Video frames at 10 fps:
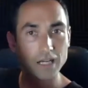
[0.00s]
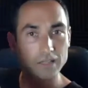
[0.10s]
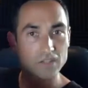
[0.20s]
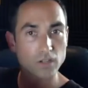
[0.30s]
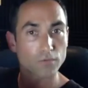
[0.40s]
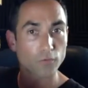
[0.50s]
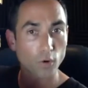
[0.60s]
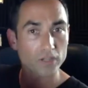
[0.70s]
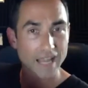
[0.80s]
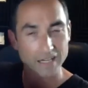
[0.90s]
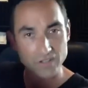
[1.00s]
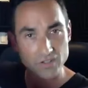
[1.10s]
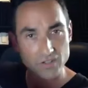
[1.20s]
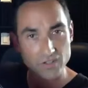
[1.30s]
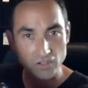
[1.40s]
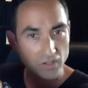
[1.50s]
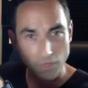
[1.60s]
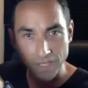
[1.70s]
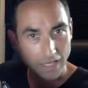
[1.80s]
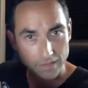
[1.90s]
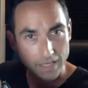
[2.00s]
in these little vortexes of just thinking,